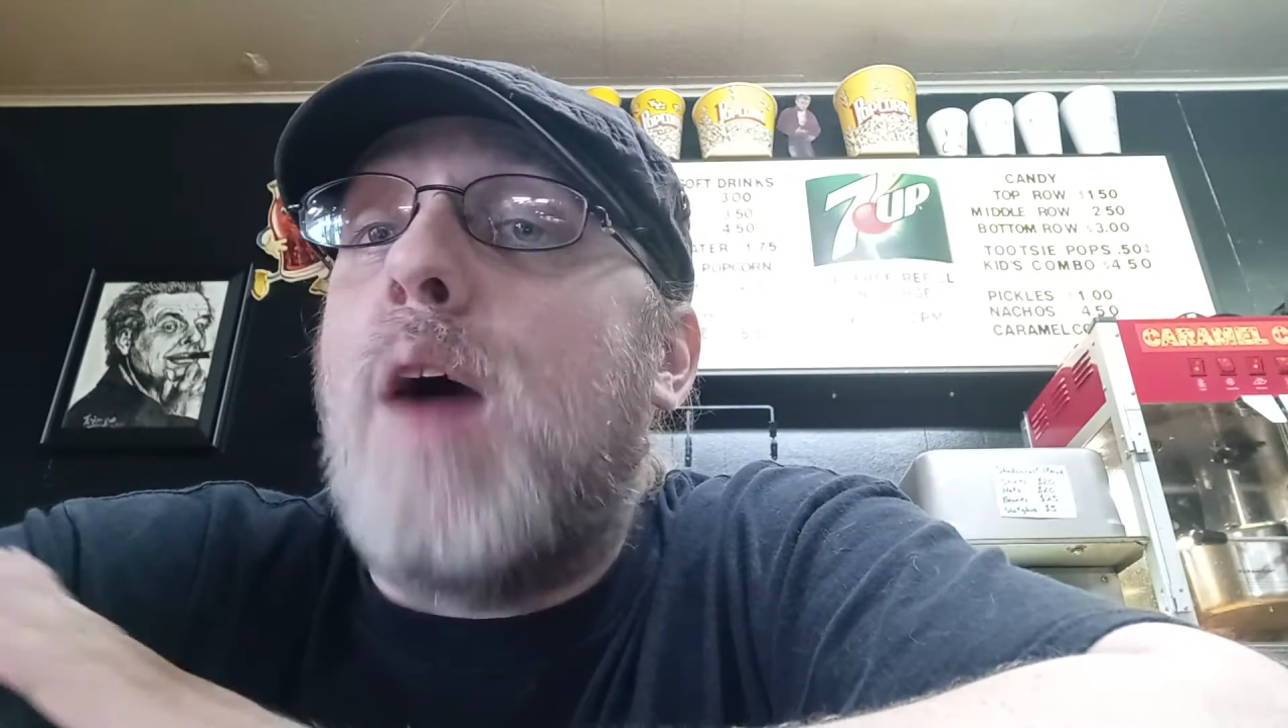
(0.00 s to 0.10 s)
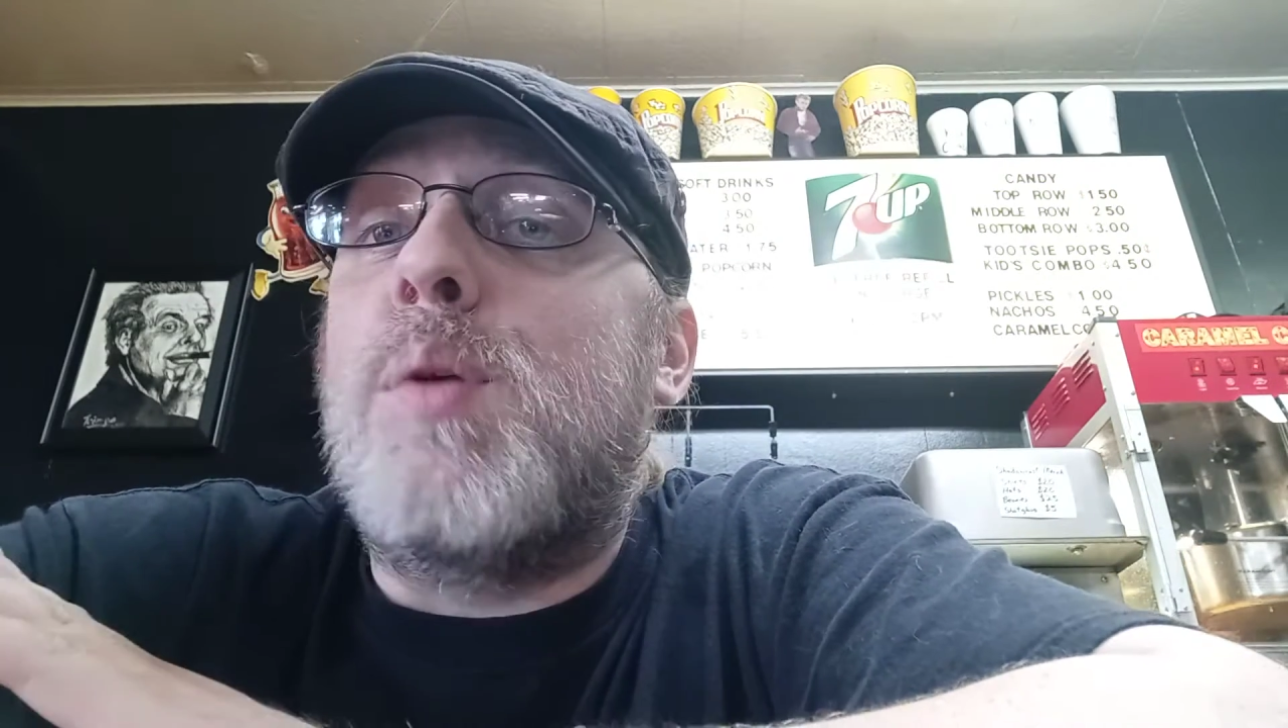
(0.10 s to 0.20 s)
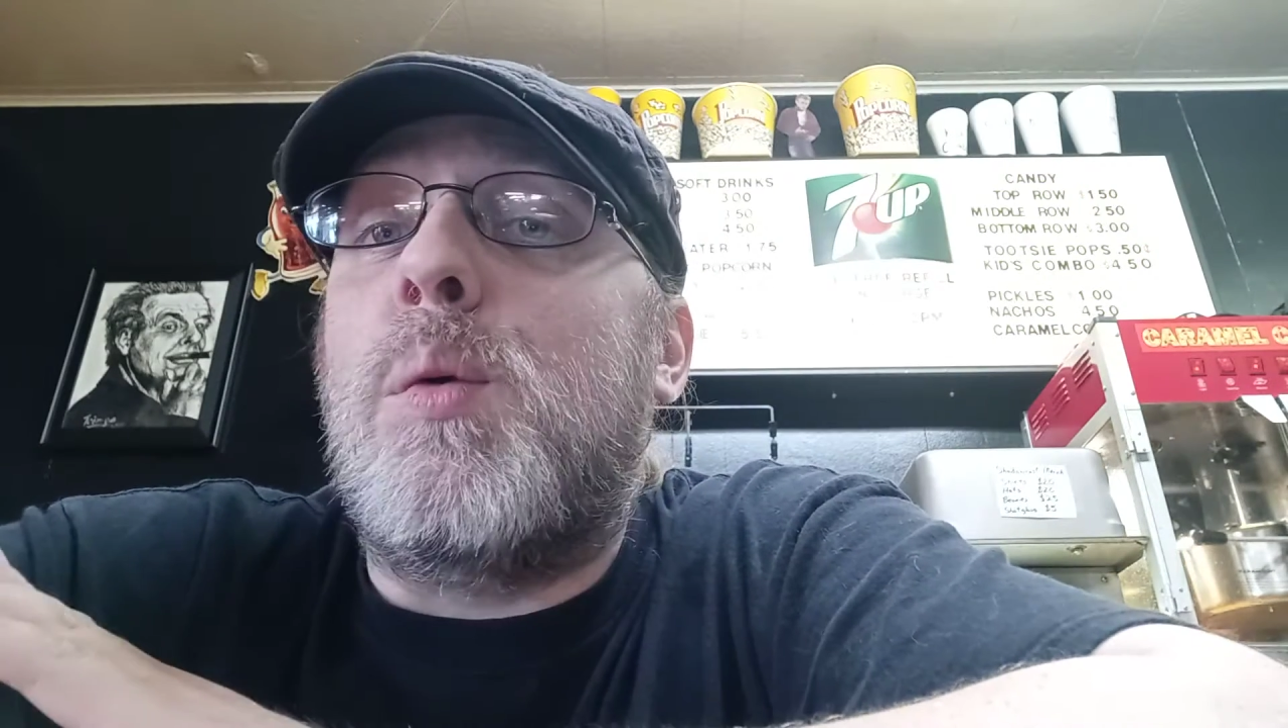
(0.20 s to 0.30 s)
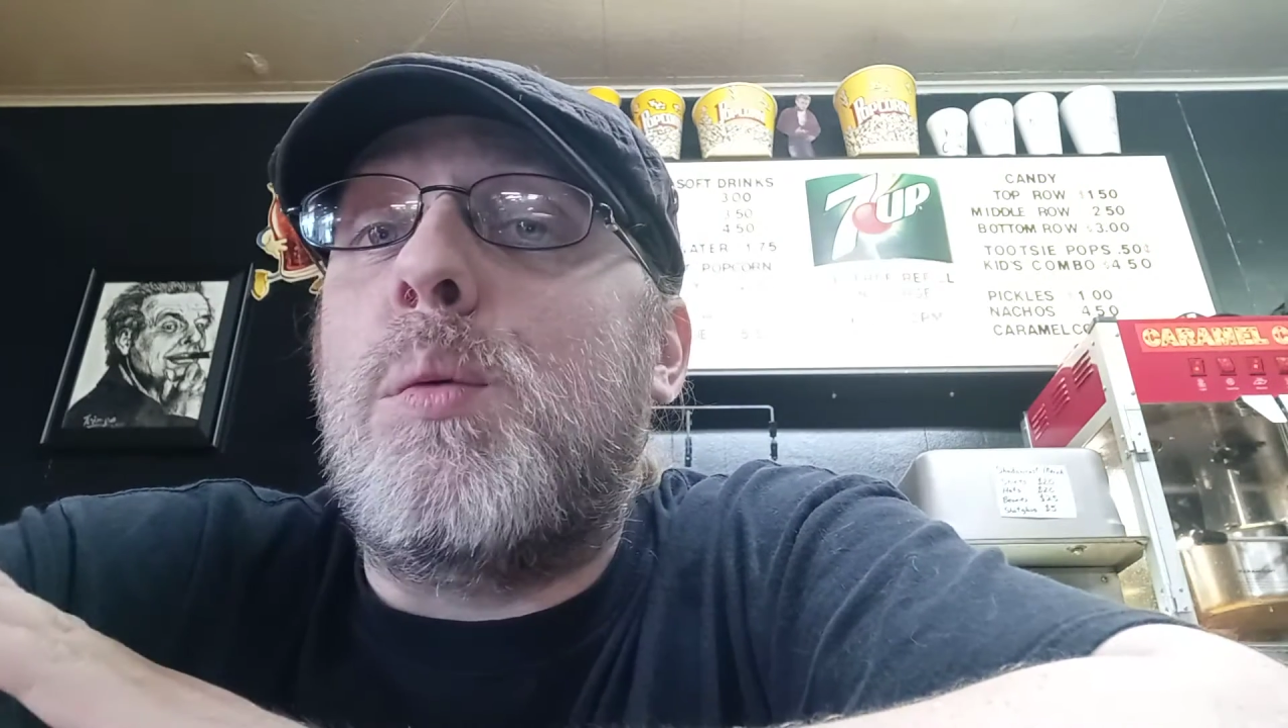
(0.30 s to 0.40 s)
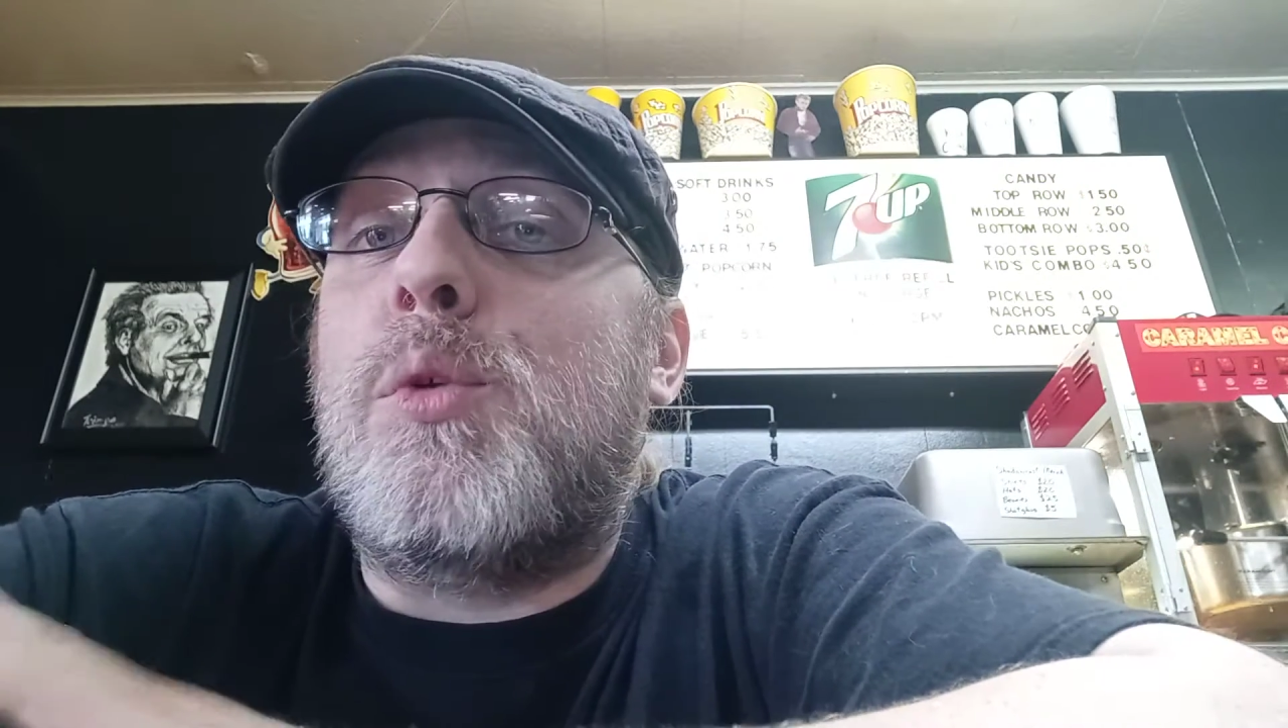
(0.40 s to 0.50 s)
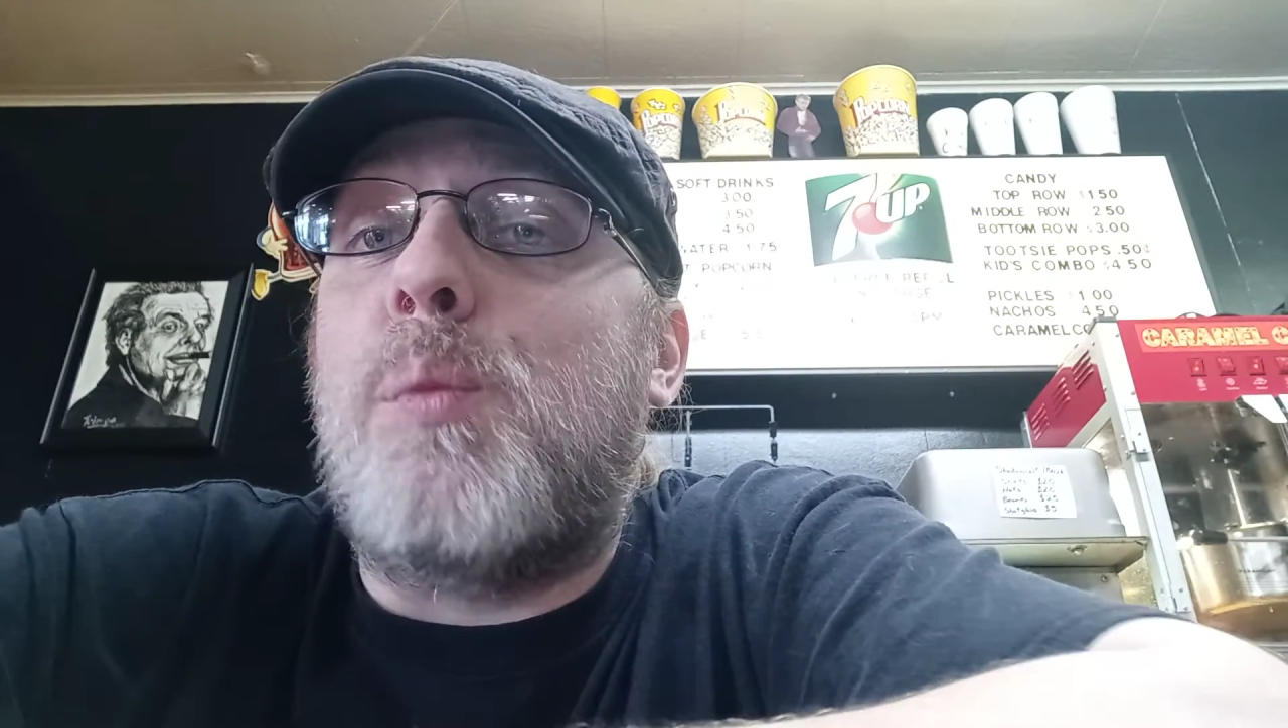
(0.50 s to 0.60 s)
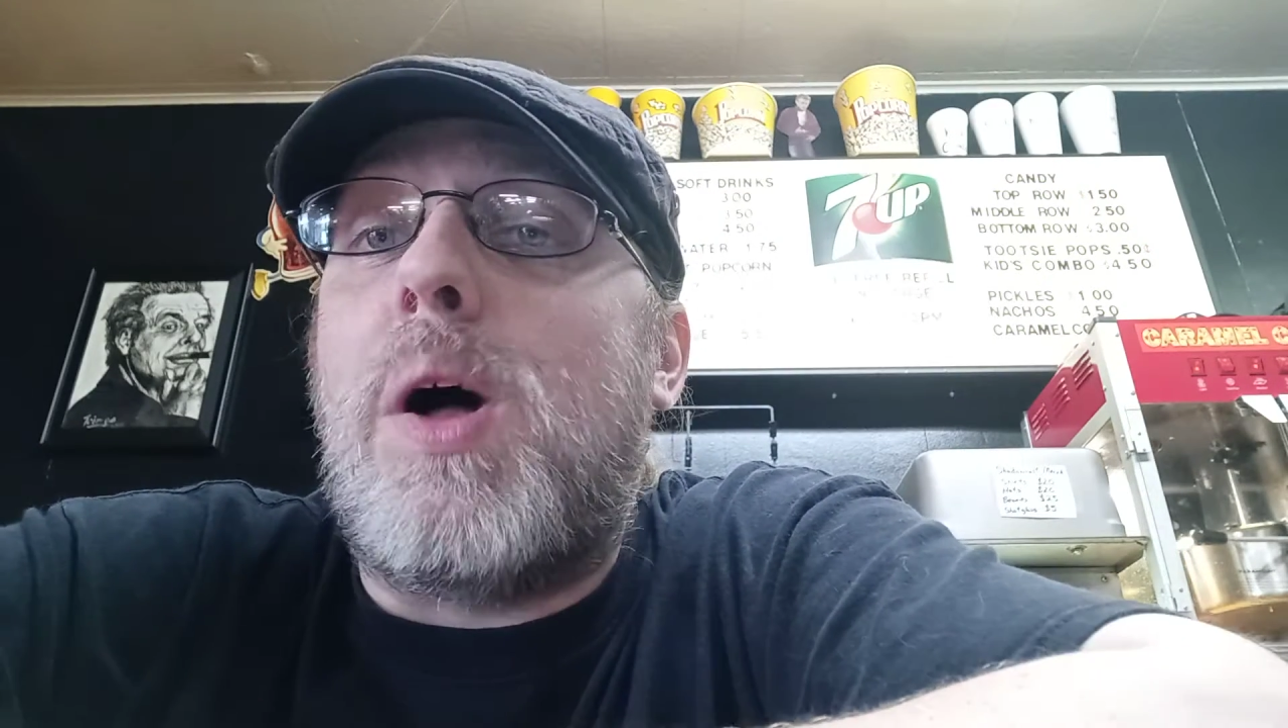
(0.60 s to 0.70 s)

Everyone was